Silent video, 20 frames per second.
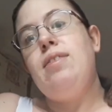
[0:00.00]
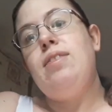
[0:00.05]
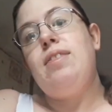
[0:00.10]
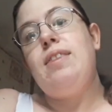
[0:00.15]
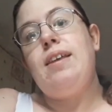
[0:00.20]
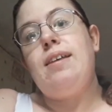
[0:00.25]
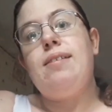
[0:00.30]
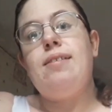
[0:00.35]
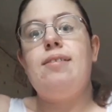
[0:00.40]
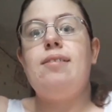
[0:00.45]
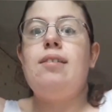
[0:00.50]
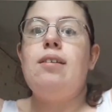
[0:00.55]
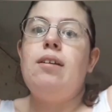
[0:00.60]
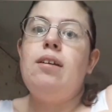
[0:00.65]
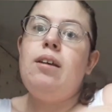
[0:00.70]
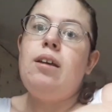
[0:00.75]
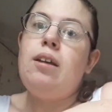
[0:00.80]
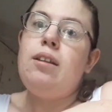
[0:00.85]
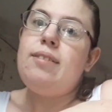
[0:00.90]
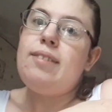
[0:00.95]
this
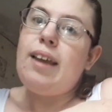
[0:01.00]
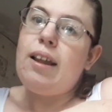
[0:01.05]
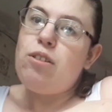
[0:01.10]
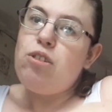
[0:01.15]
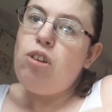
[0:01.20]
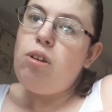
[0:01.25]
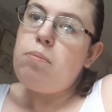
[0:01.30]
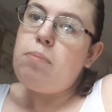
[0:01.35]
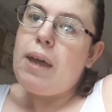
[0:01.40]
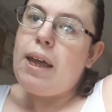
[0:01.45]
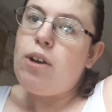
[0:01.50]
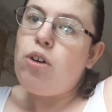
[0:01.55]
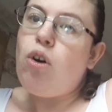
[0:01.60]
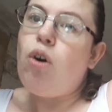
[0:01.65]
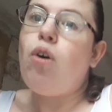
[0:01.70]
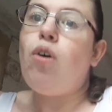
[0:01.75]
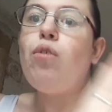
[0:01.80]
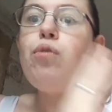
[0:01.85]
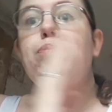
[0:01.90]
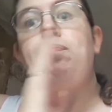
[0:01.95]
TattooMED
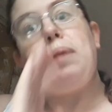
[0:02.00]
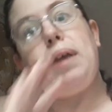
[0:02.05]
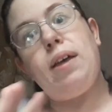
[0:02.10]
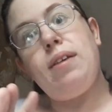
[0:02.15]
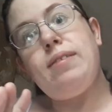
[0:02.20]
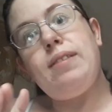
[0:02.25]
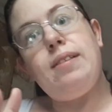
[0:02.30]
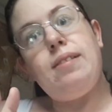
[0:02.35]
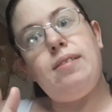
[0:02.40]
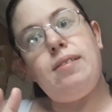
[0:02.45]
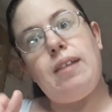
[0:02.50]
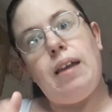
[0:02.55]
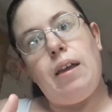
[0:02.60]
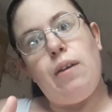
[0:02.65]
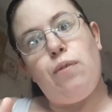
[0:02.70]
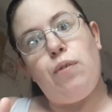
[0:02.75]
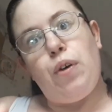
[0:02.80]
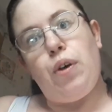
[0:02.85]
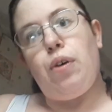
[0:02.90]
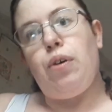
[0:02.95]
off, because it's day
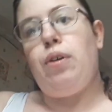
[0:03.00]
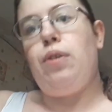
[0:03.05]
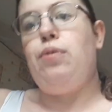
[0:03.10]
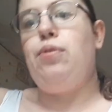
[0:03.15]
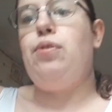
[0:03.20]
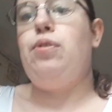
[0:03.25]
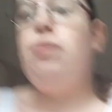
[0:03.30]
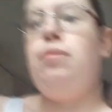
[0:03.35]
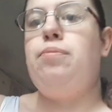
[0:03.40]
5.